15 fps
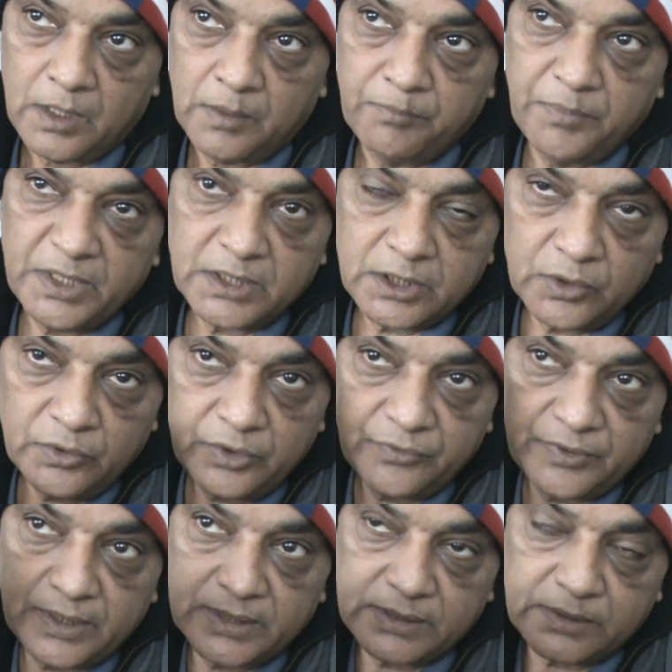Miss
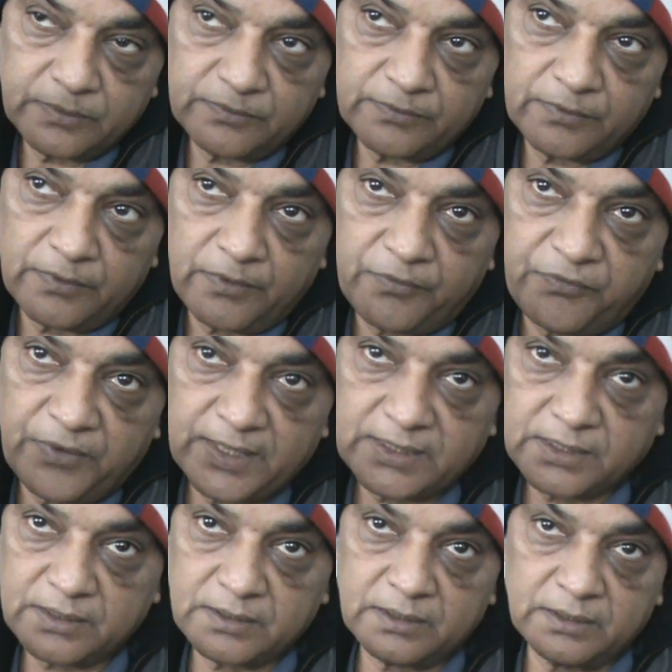Universe,
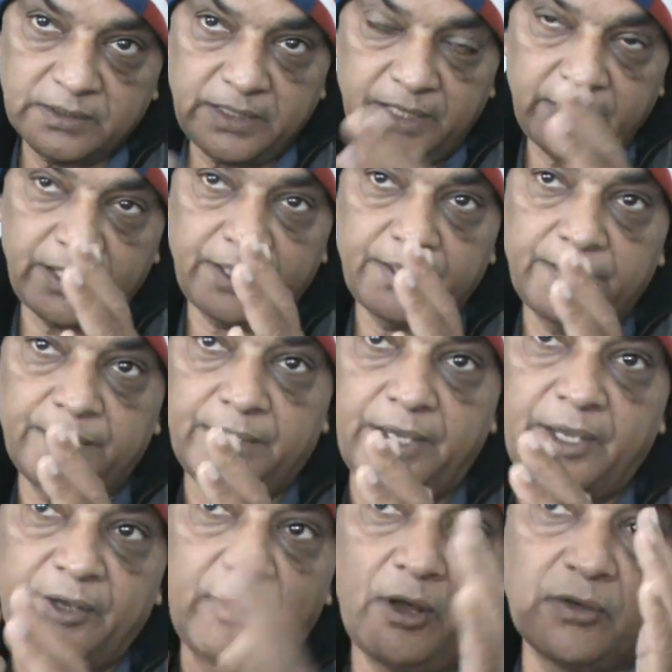first they
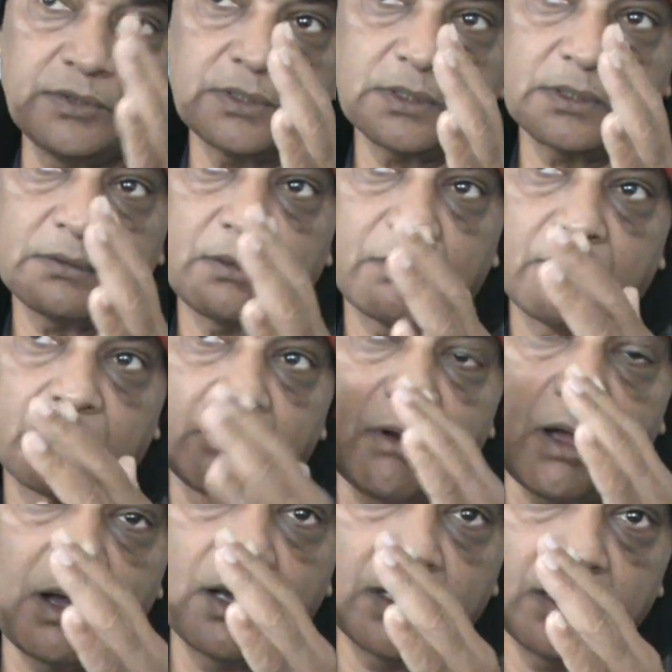announce
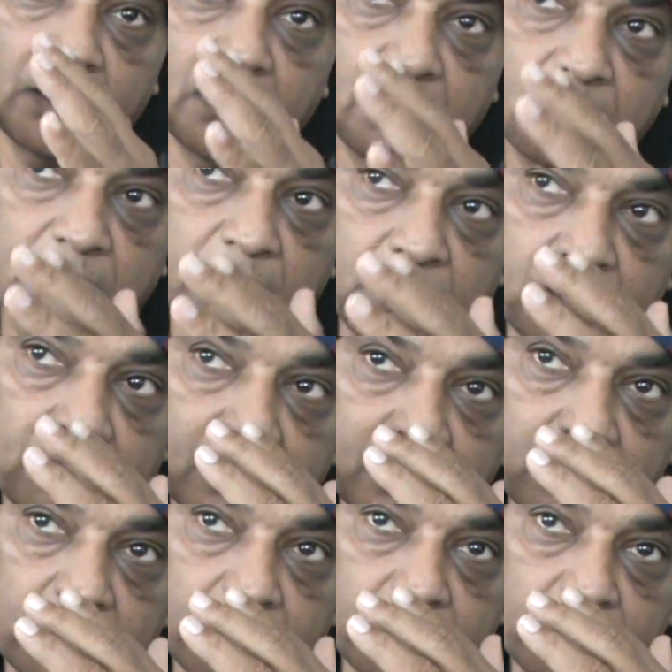wrong,
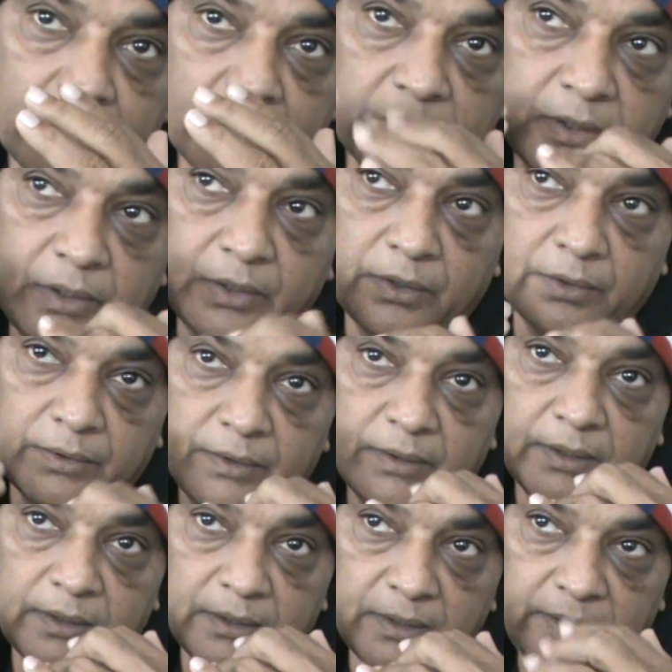you know,
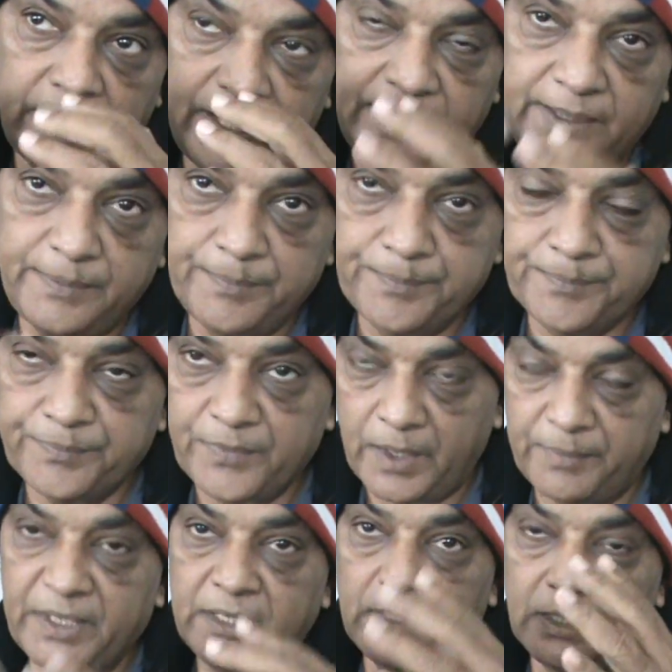lady, I
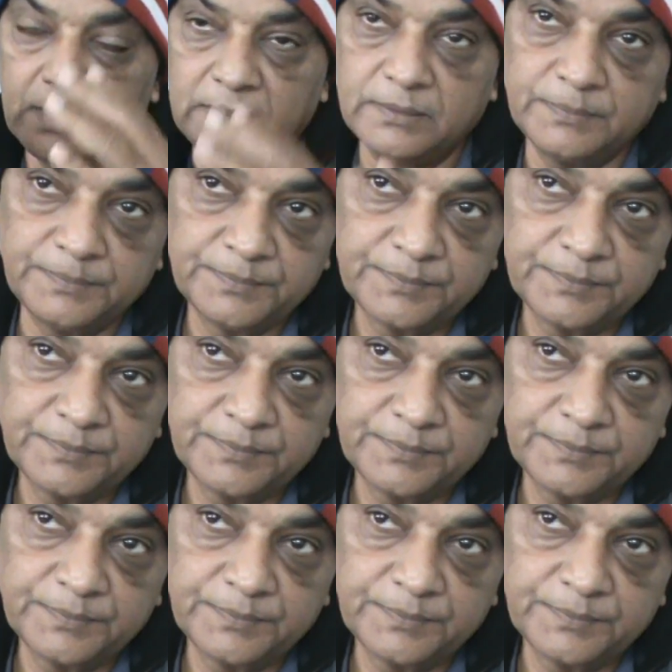mean girl.